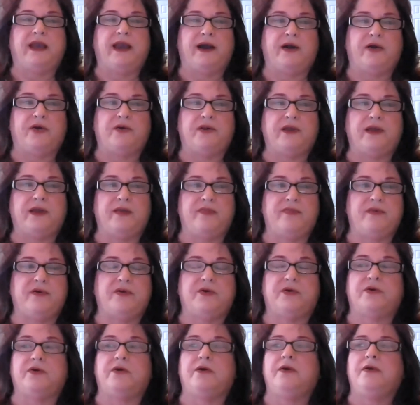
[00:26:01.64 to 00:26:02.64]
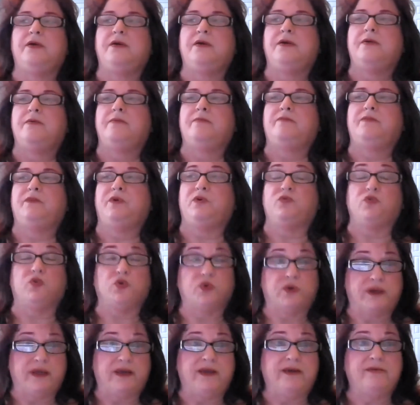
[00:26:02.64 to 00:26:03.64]
out and they're
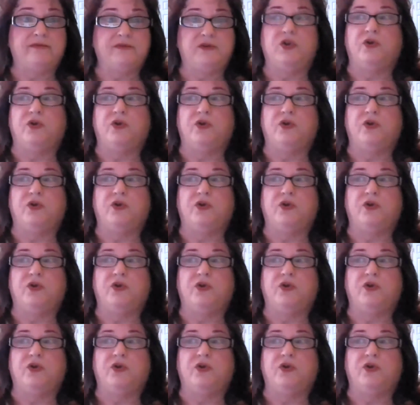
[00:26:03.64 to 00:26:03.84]
looking,